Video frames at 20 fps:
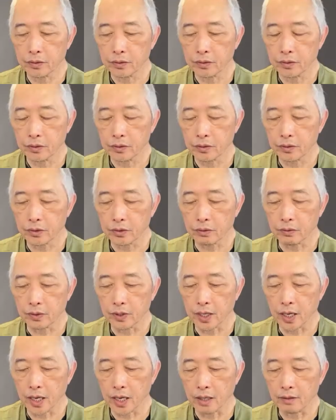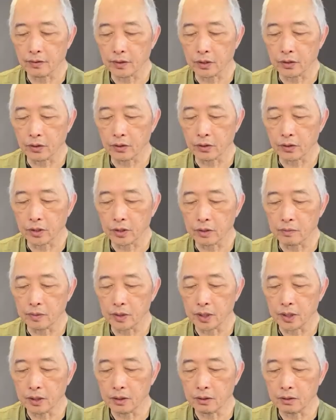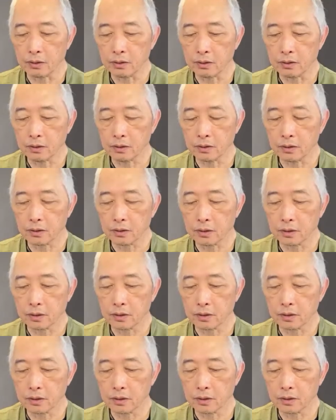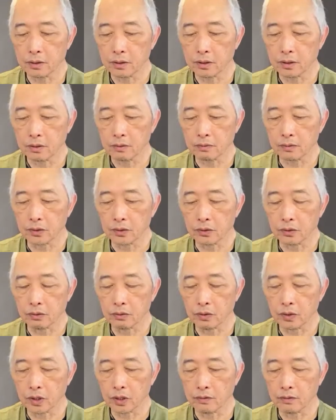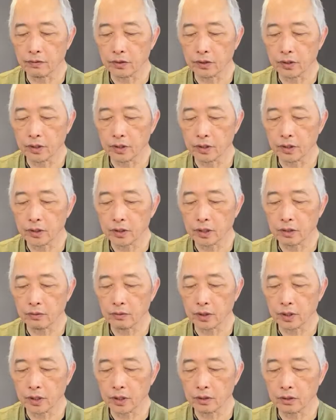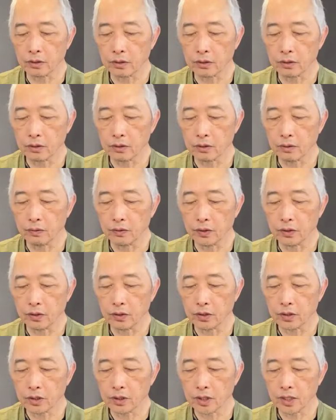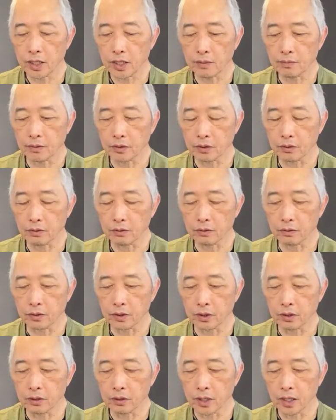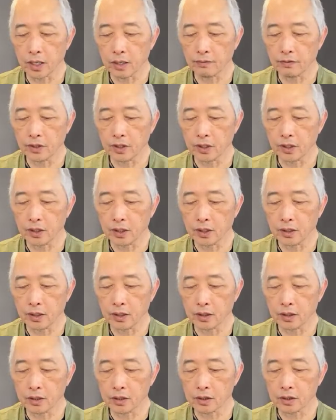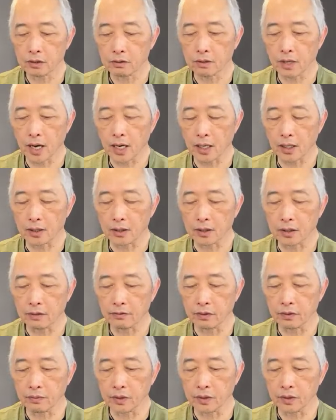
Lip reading: So we have our early meal. We do whatever it is that we need to do, and we go to sleep. We don't have anything that distracts us from our